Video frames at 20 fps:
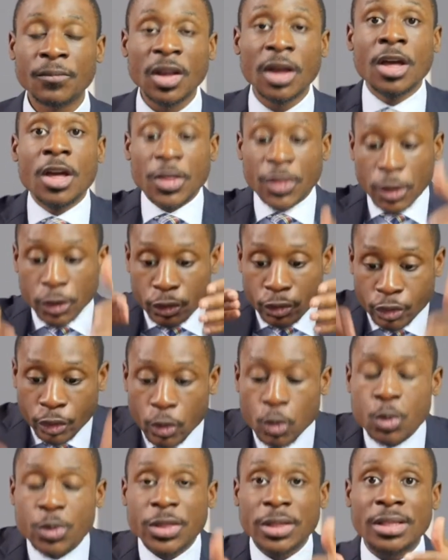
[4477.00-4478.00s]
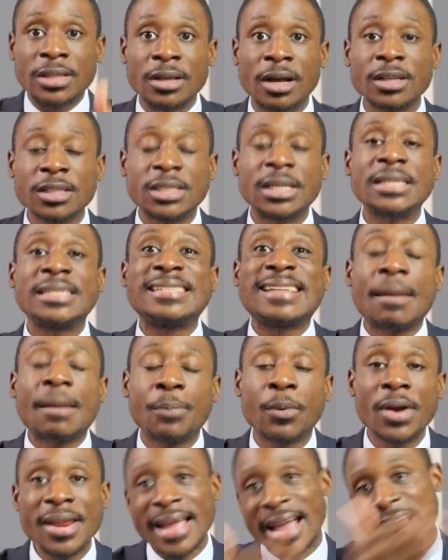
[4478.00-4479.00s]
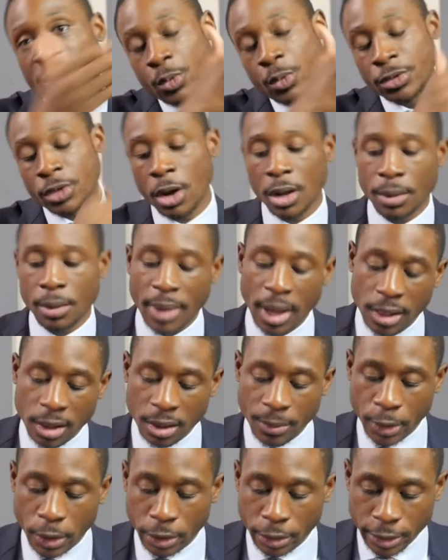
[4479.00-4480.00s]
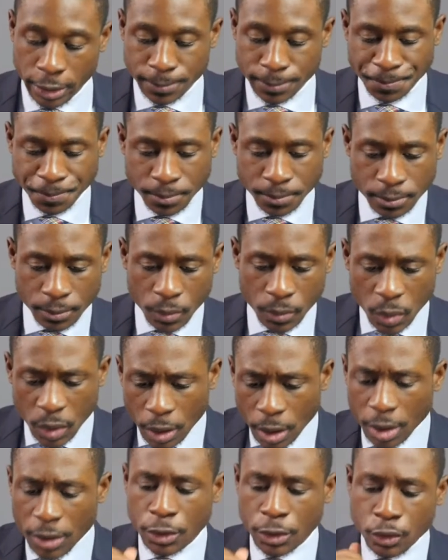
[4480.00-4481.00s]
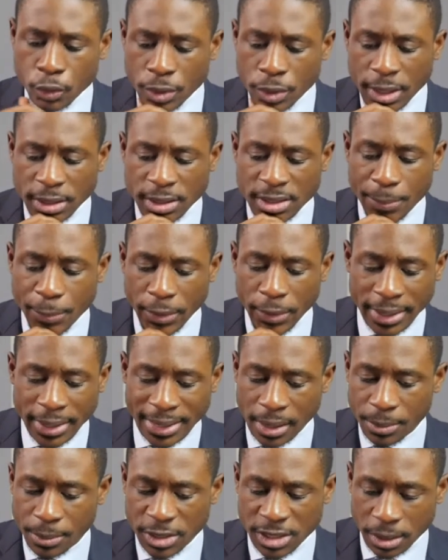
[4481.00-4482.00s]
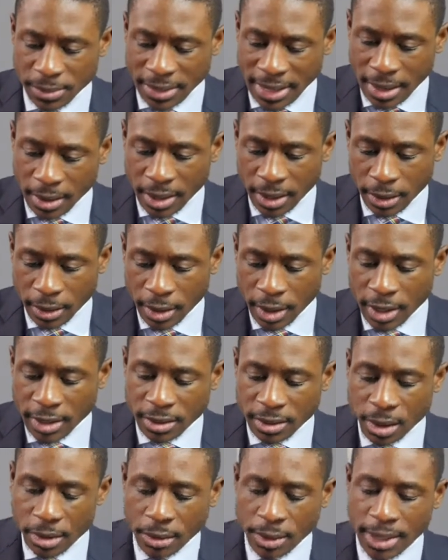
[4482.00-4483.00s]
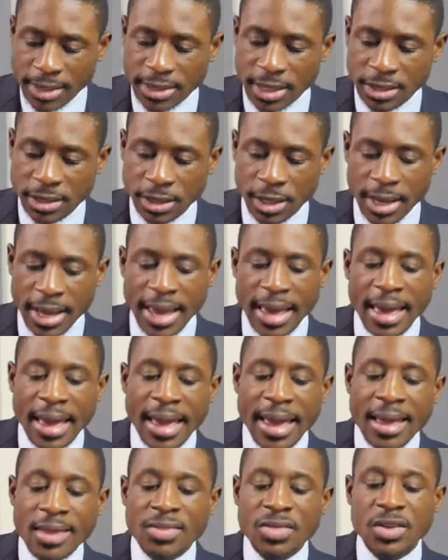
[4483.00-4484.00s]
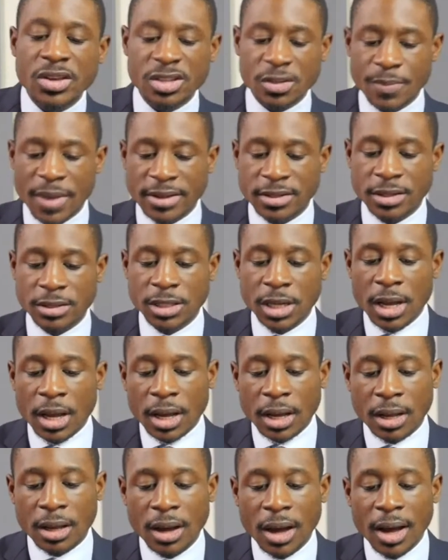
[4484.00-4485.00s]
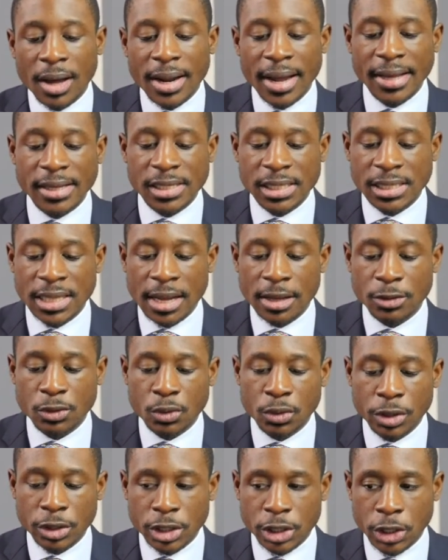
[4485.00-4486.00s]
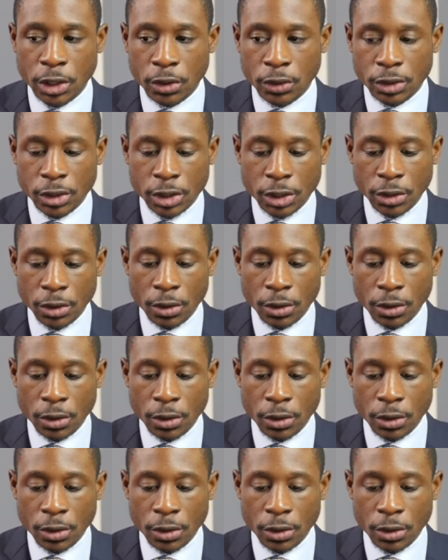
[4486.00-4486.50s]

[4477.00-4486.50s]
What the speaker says: The truth does the separating, as we were talking about a little bit earlier. The truth does separating. Now let me jump down here to the underlined section. In this message, God has sent to the church